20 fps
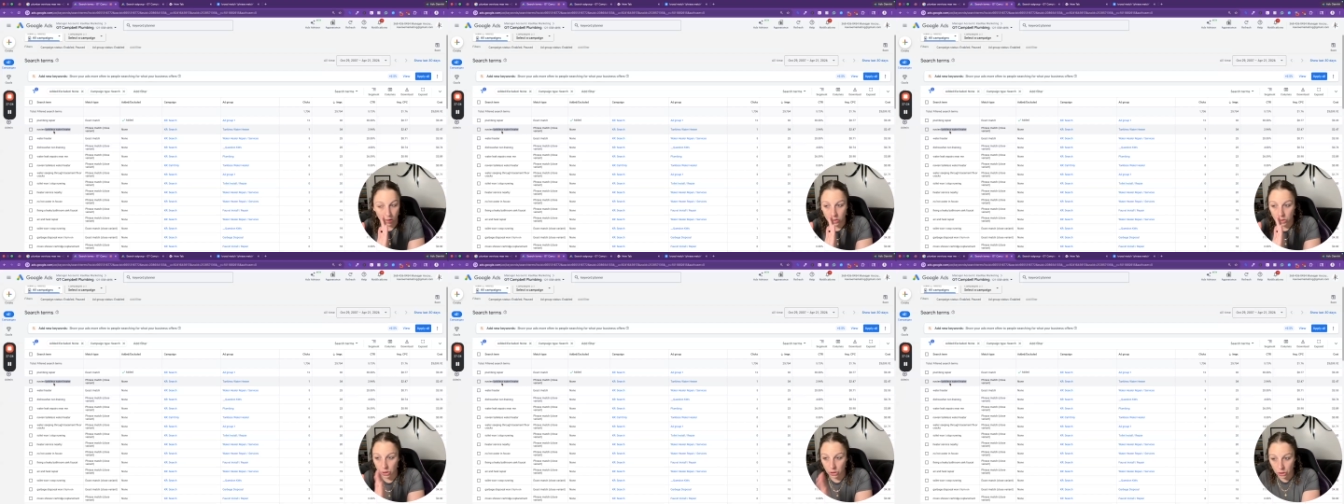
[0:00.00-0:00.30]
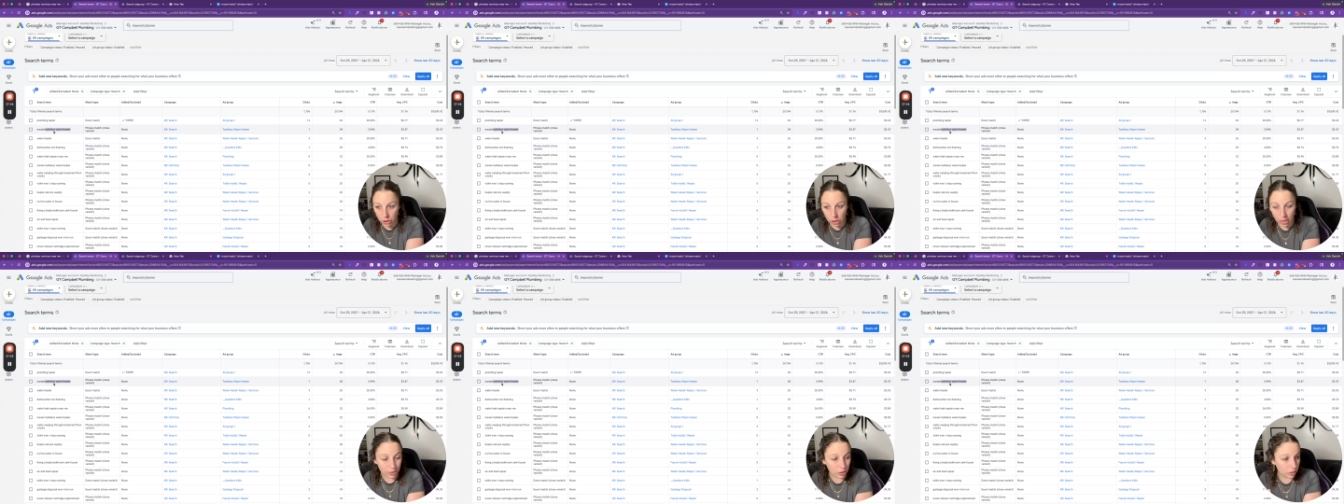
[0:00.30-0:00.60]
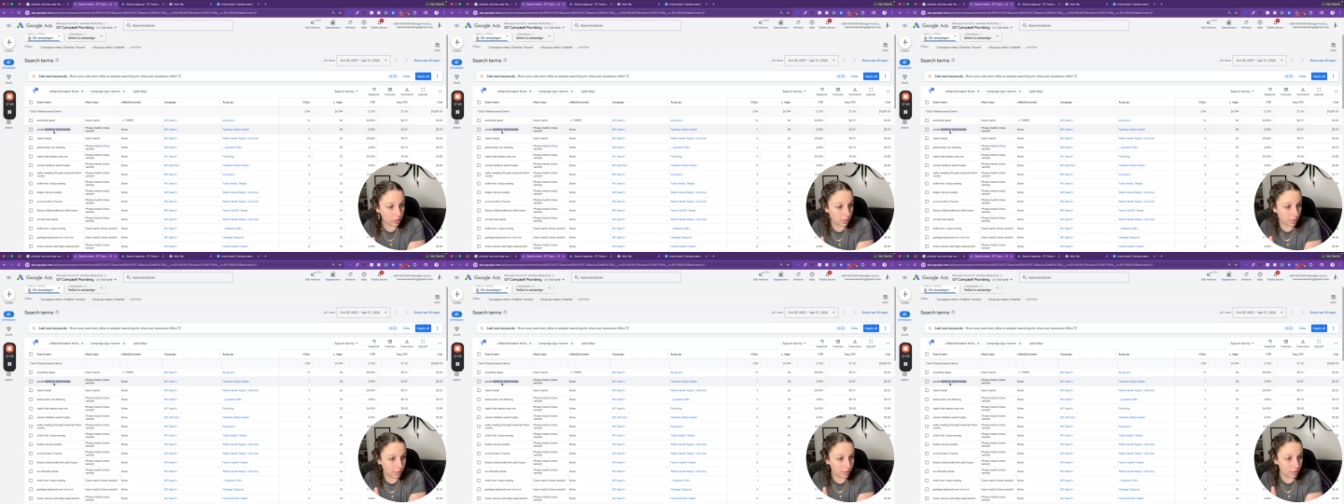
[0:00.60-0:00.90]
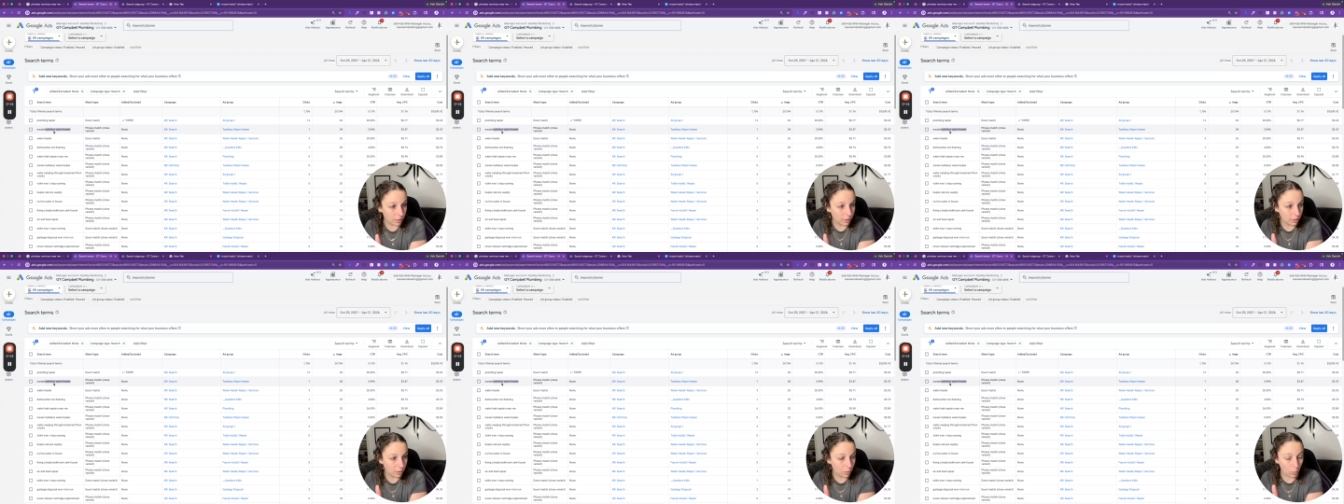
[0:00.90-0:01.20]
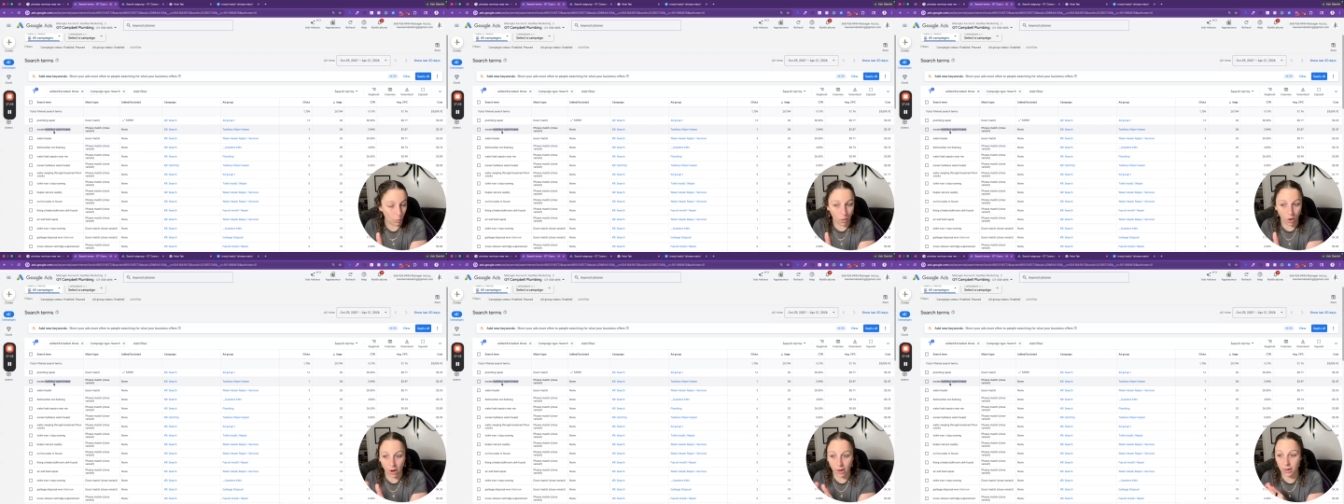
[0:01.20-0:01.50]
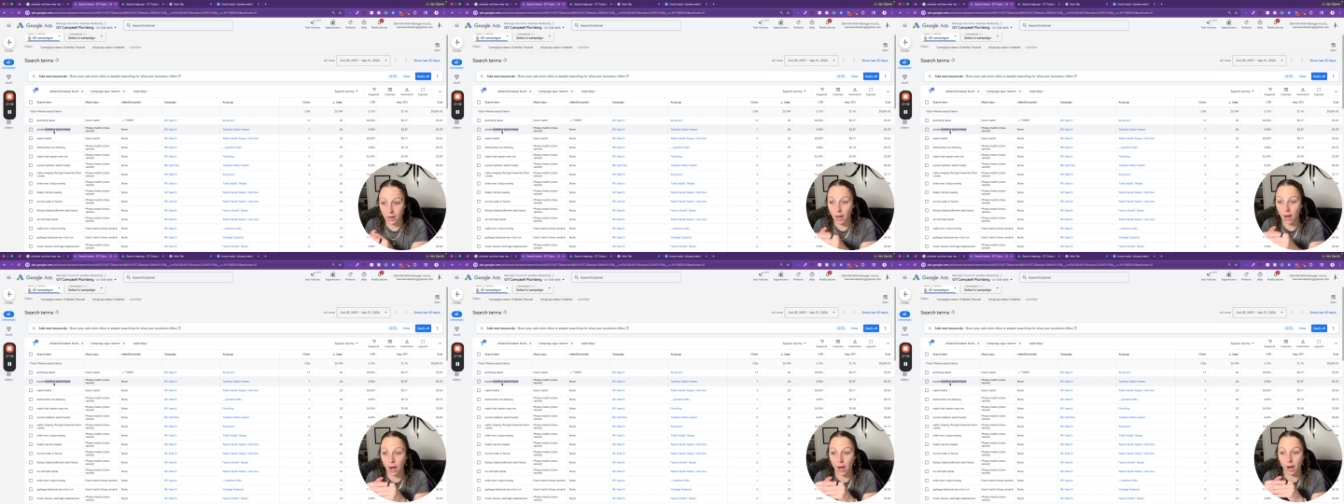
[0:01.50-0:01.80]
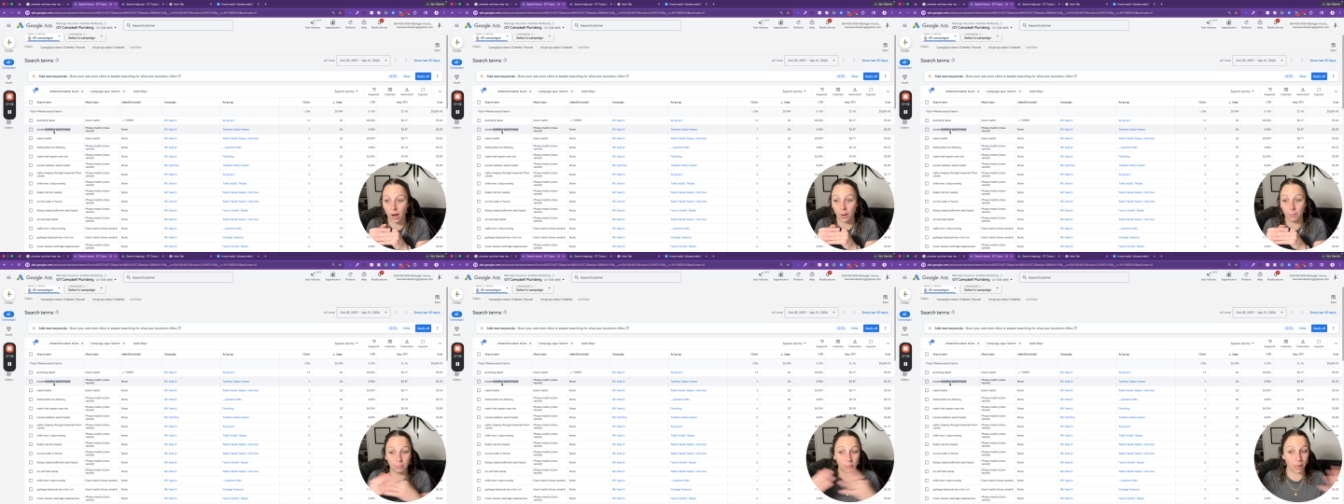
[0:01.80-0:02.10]
suggested one,
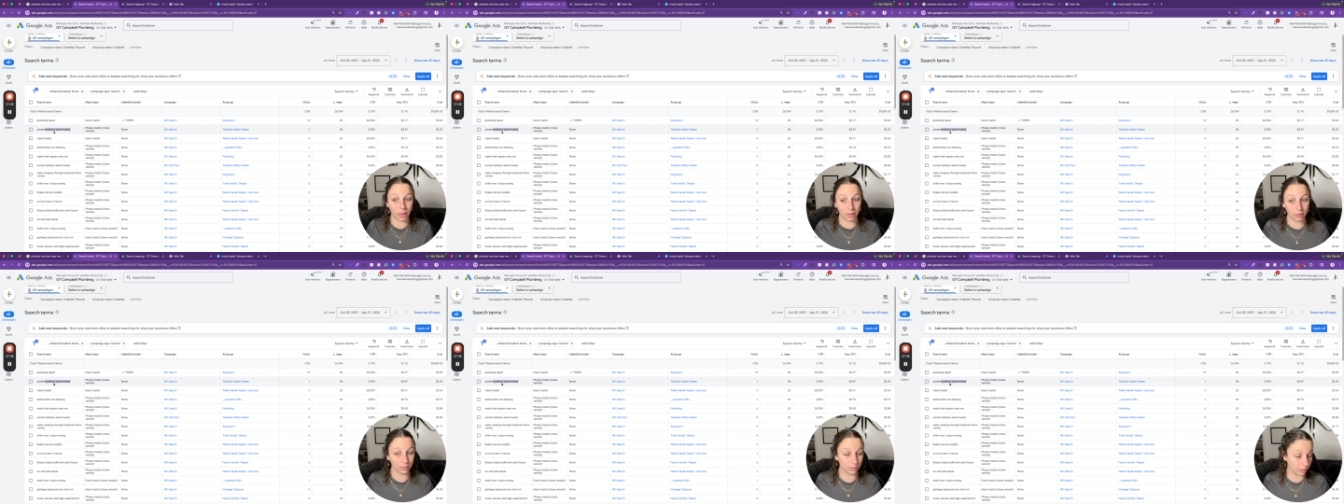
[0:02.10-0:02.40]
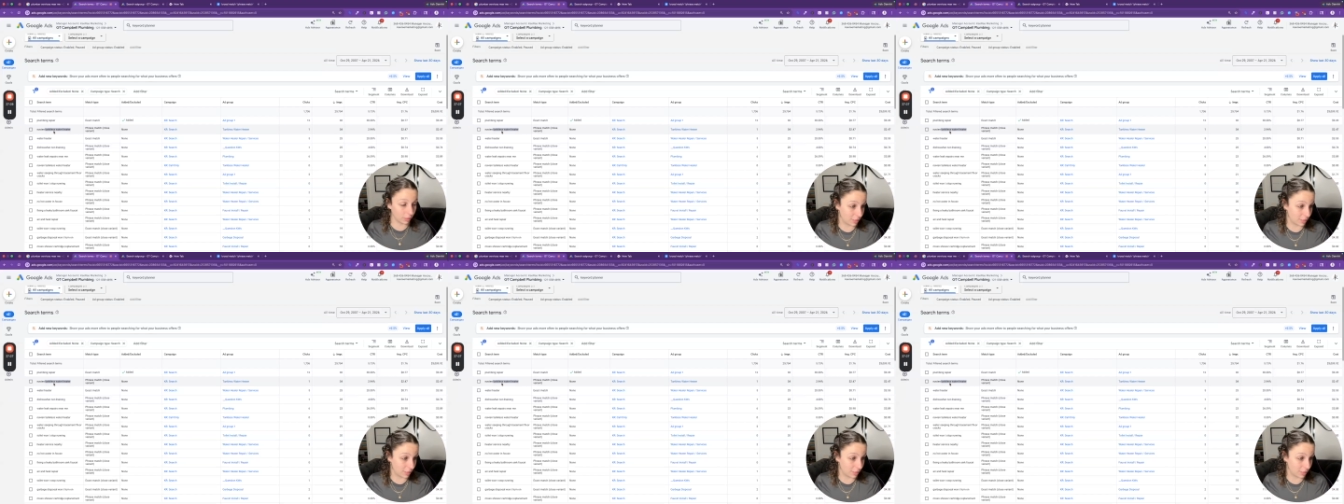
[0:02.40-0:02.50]
but